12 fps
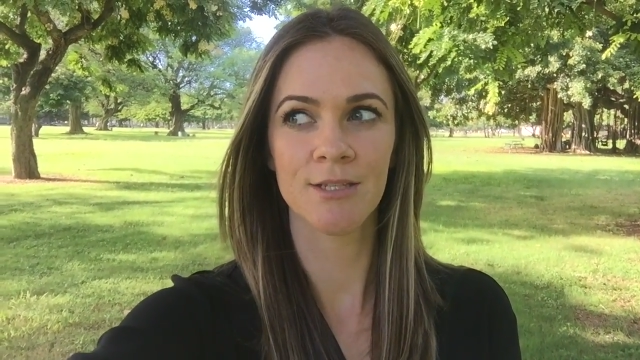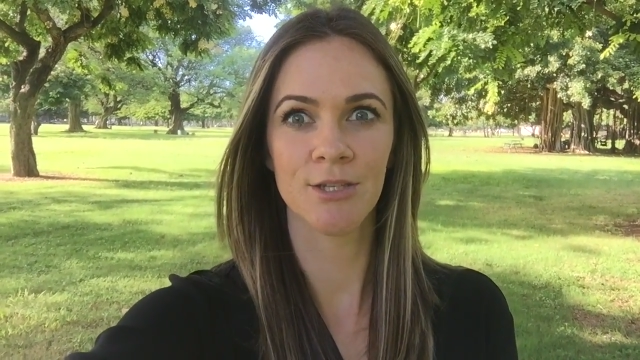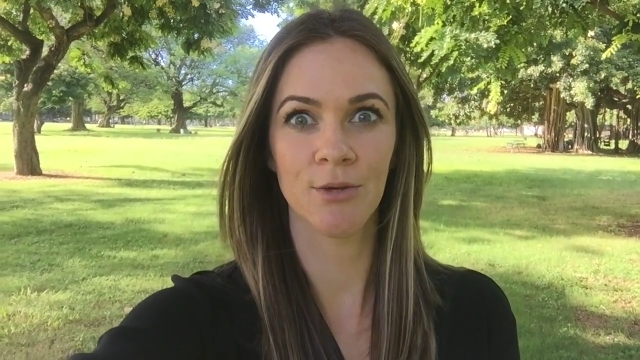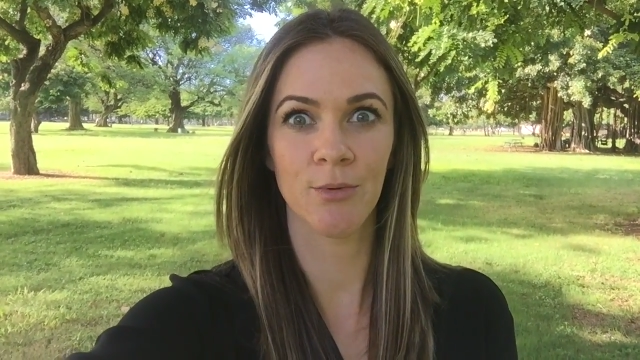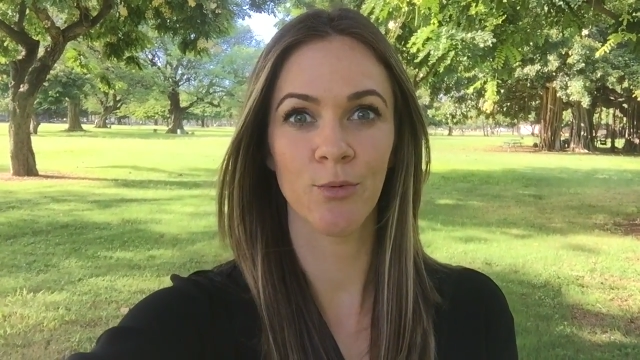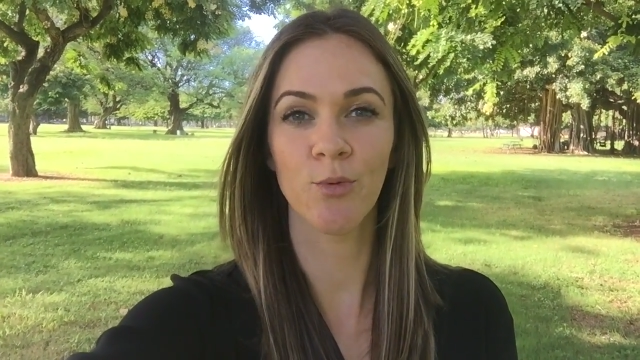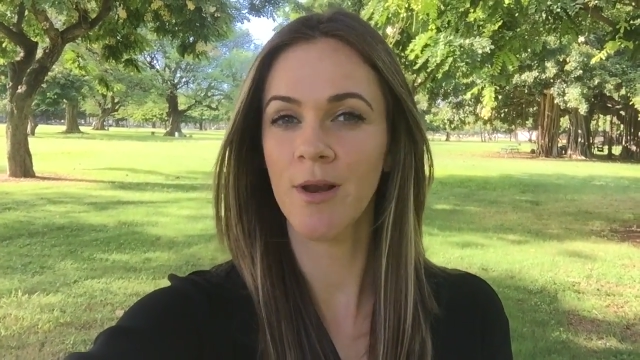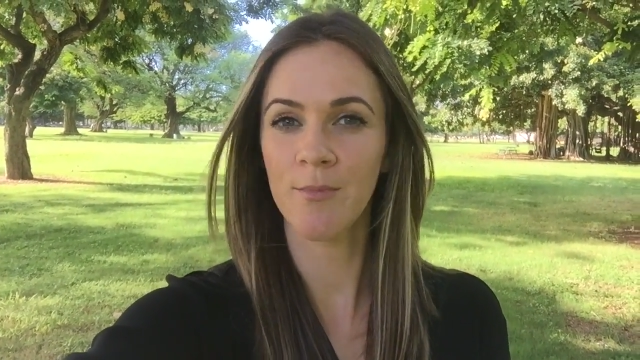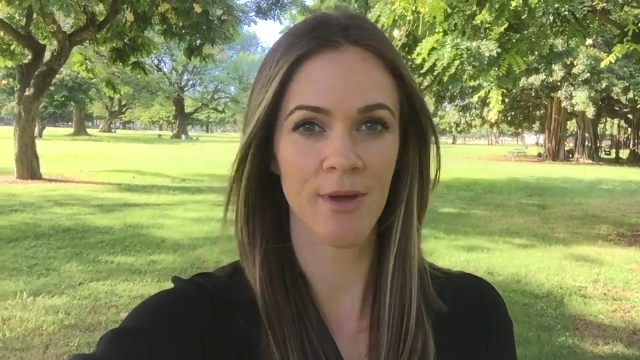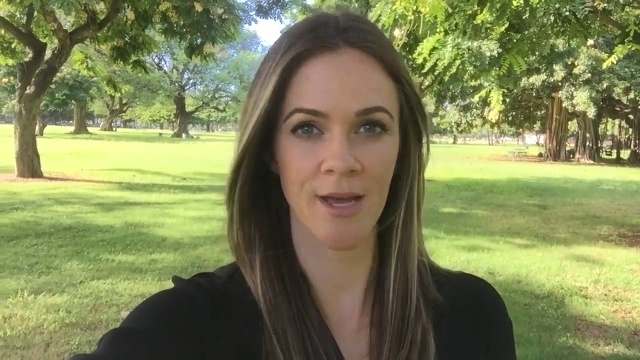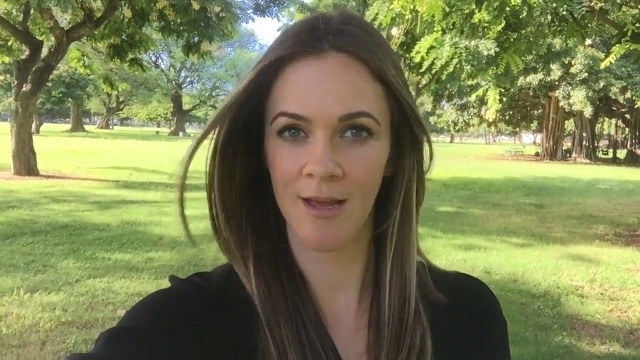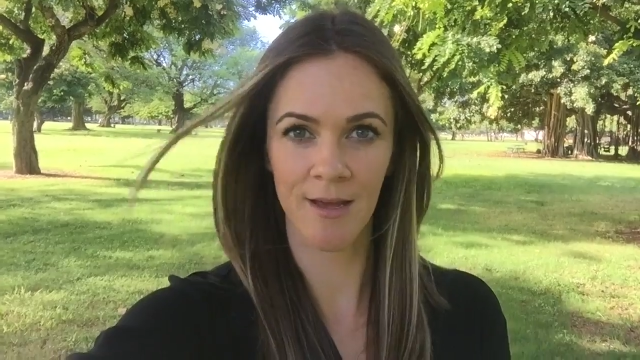to
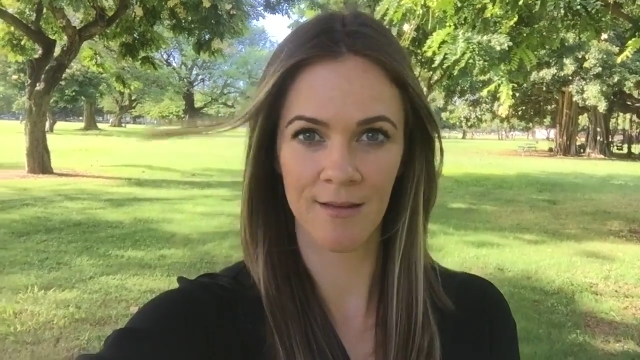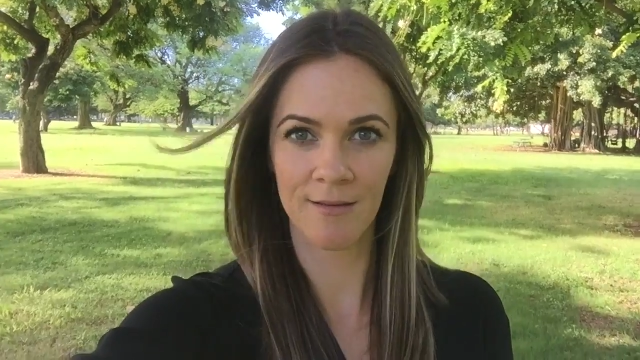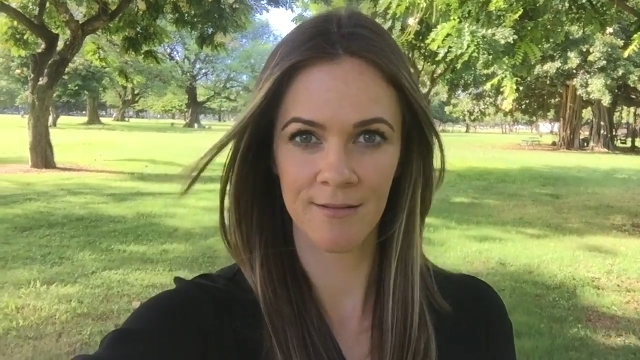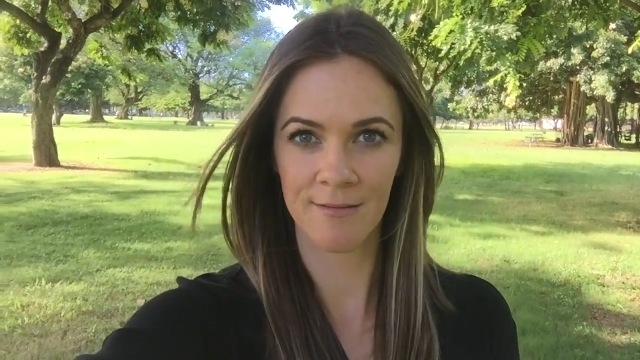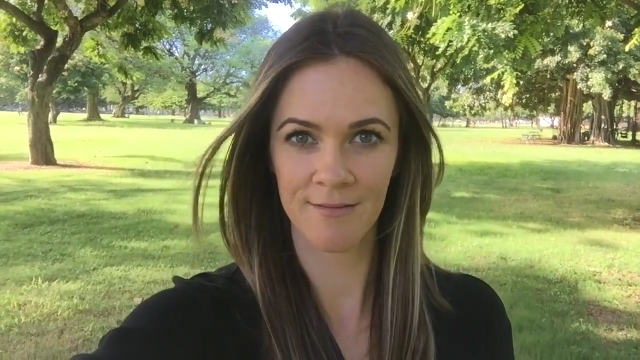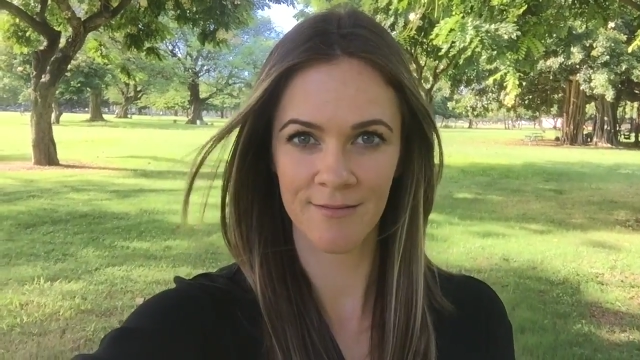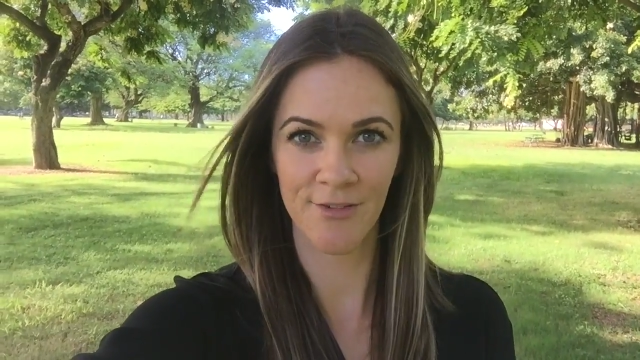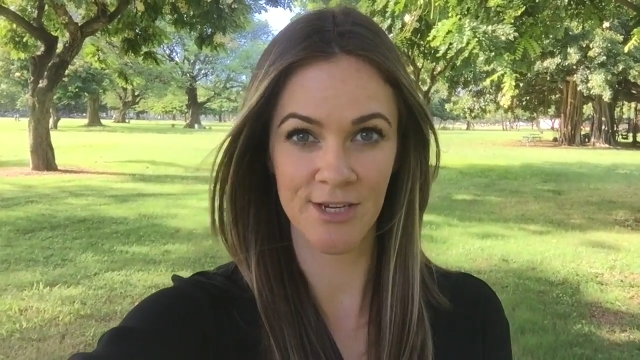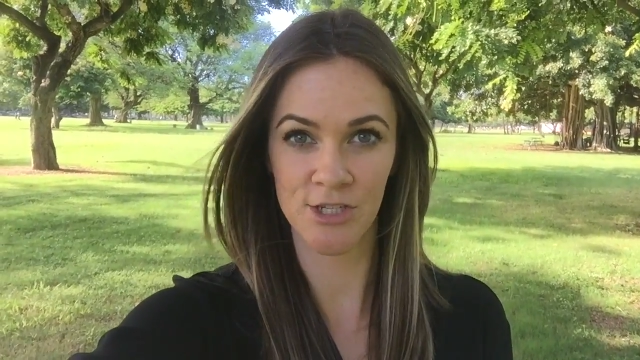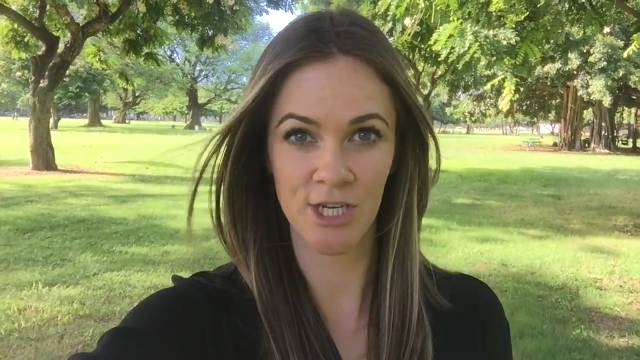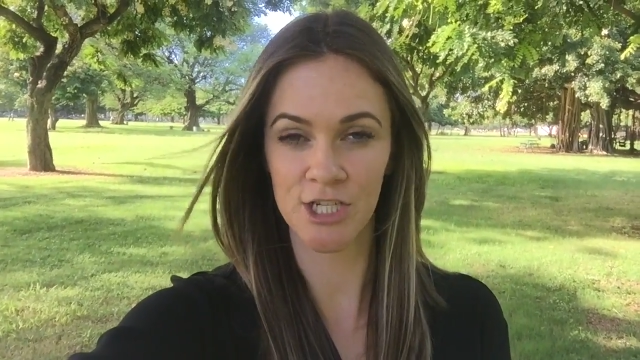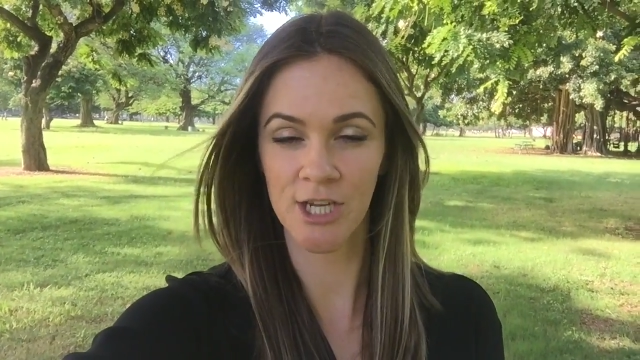one big
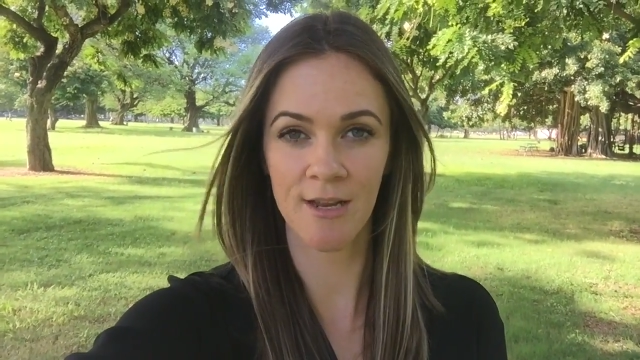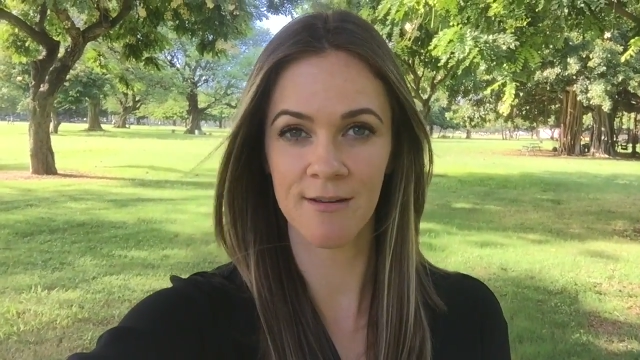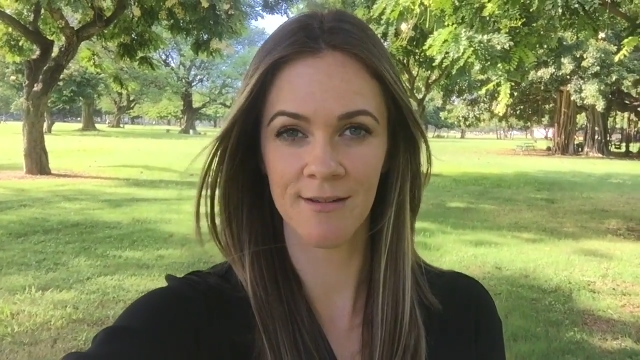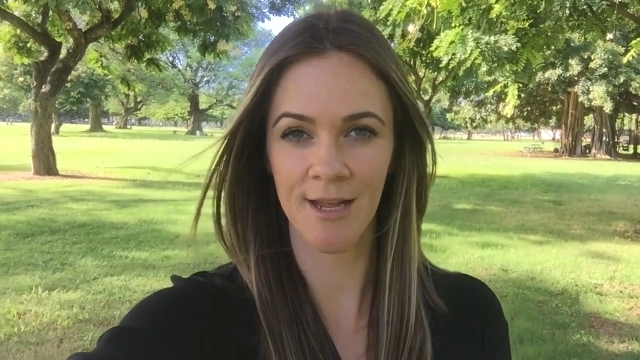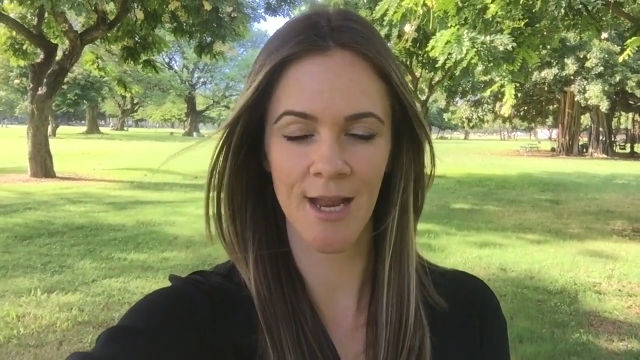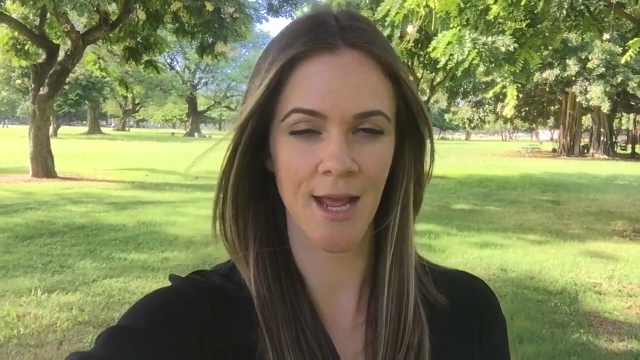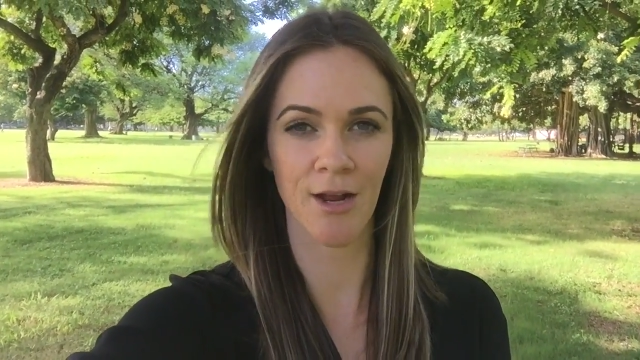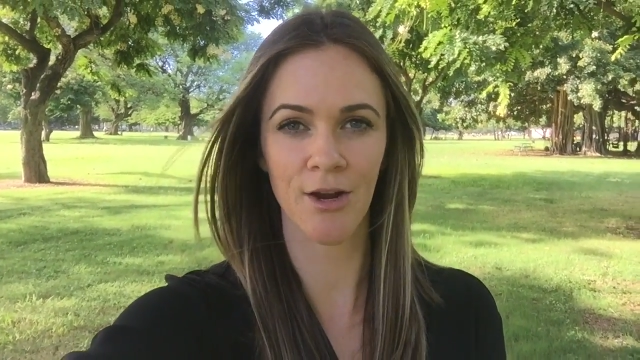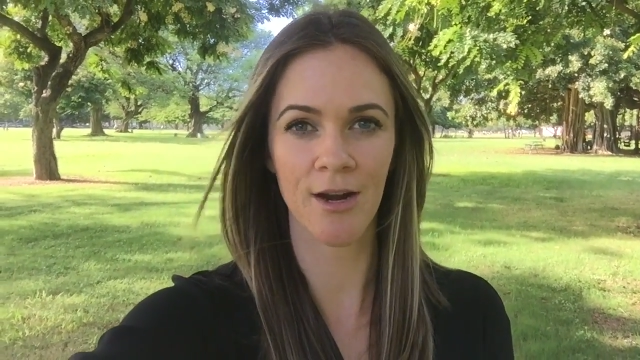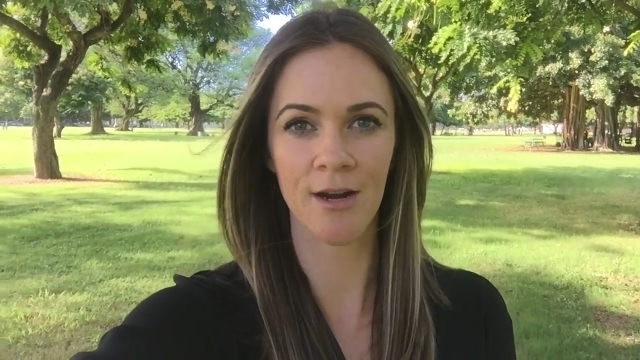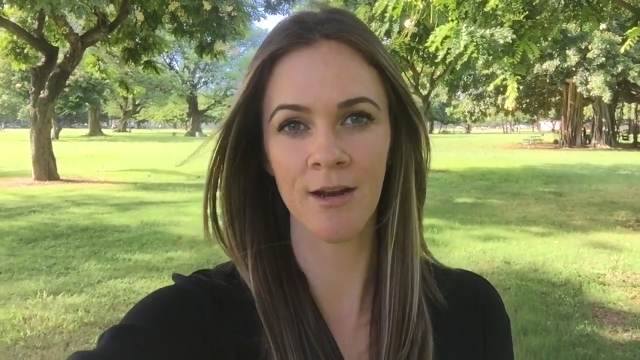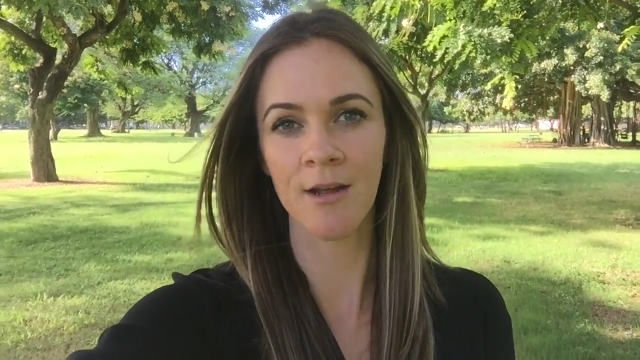frustration and
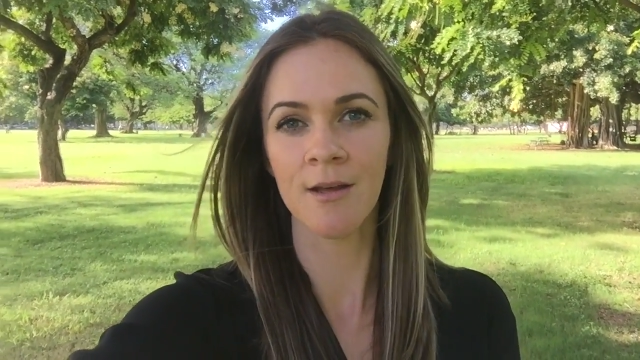anger.